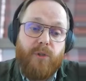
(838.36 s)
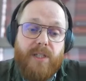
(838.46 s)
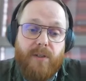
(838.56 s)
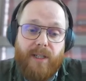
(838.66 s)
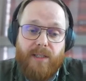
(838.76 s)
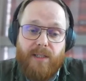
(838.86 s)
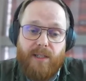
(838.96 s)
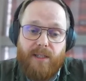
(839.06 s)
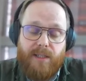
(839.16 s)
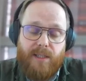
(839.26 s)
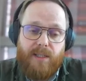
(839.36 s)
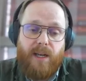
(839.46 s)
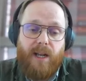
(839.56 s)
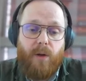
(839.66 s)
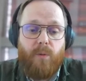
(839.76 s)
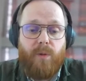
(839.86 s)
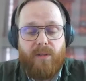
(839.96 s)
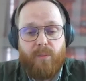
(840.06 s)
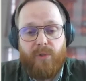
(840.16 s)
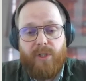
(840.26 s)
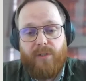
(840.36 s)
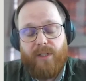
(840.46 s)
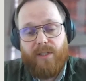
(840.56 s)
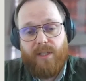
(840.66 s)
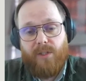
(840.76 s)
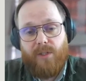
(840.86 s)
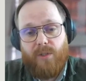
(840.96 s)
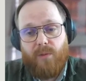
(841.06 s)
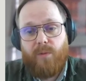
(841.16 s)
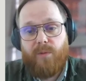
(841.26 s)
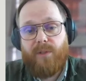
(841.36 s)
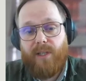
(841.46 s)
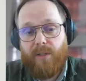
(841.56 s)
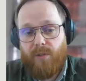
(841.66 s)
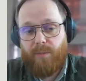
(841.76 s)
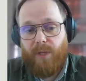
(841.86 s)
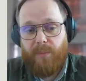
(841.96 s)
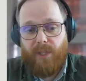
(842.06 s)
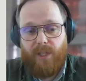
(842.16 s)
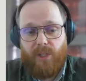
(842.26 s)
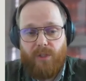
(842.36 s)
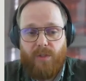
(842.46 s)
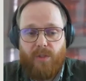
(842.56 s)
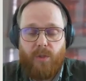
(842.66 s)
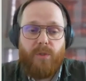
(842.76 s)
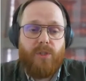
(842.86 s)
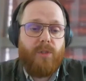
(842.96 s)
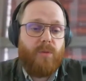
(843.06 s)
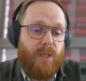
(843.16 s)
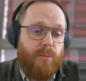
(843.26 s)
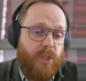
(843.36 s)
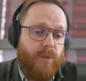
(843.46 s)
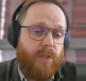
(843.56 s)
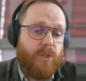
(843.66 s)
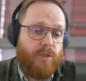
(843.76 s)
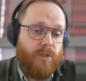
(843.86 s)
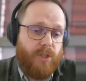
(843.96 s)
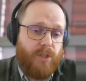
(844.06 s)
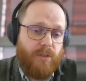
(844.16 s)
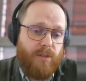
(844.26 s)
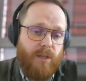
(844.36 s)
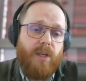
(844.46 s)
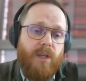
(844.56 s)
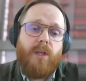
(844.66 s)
pre-training tasks and how well the pre-training tasks do for downstream applications. So we do image reconstruction.